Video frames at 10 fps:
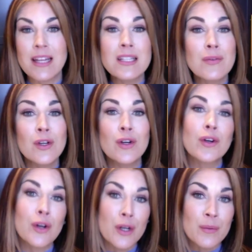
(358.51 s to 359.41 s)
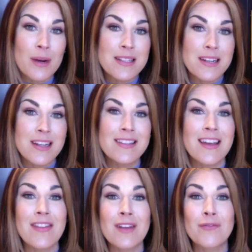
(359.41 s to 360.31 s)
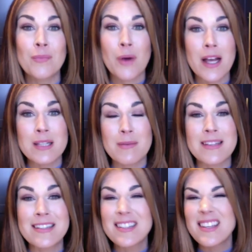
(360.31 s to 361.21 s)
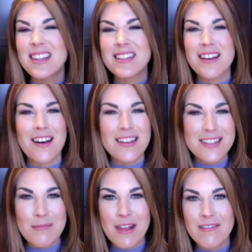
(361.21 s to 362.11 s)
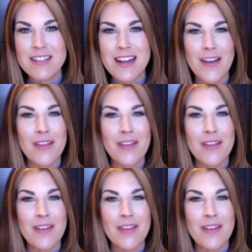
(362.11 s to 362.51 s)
That's for your current residents and then for prospects to see this awesome lifestyle, the